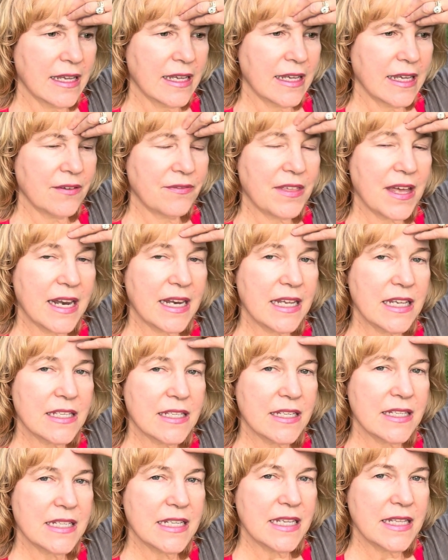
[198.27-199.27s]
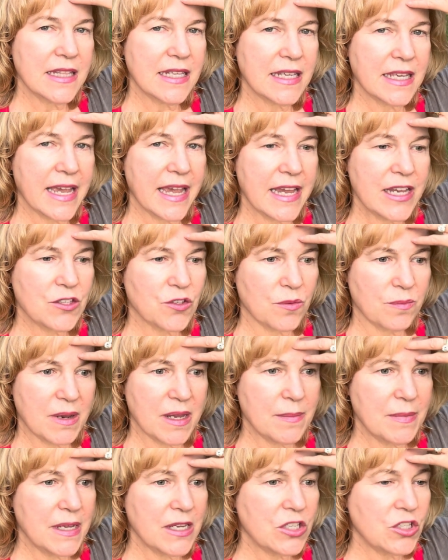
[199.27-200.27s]
if that is indeed the case, or
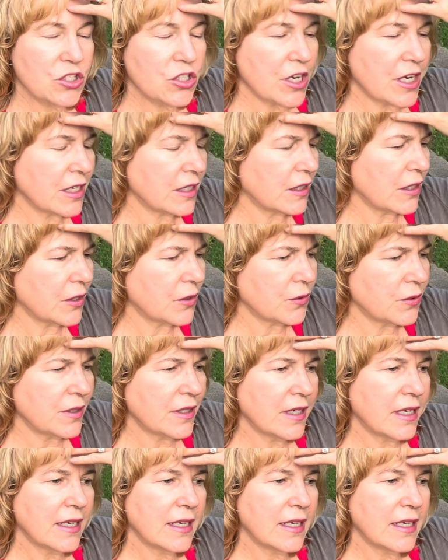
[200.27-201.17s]
maybe it's juglone.